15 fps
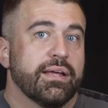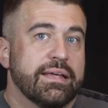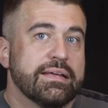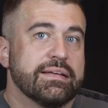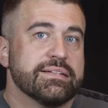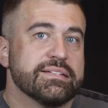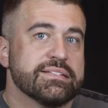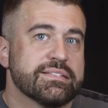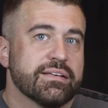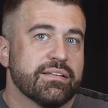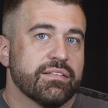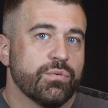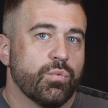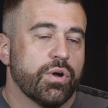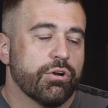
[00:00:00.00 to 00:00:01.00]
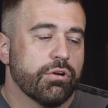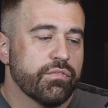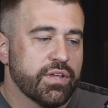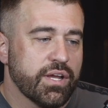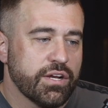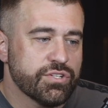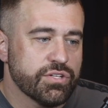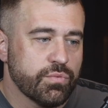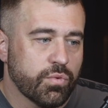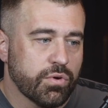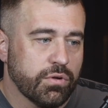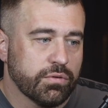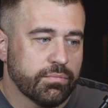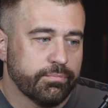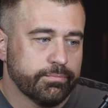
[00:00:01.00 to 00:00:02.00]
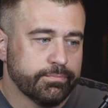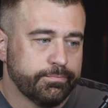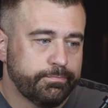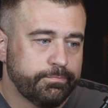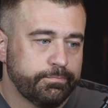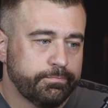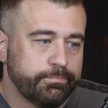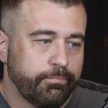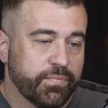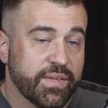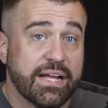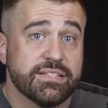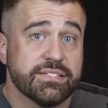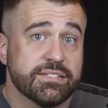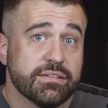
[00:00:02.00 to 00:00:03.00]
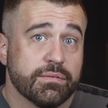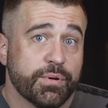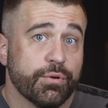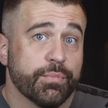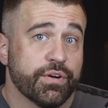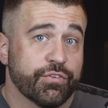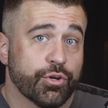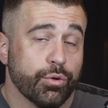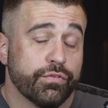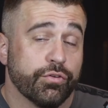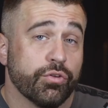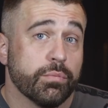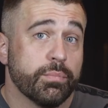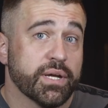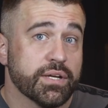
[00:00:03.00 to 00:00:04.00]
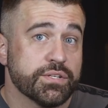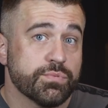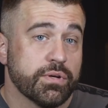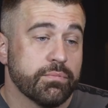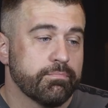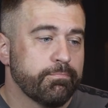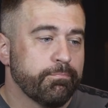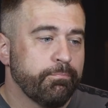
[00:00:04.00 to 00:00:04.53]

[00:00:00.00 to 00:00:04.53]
is the wonder of the ancient world. That's the Pyramid of Khufu, the biggest one.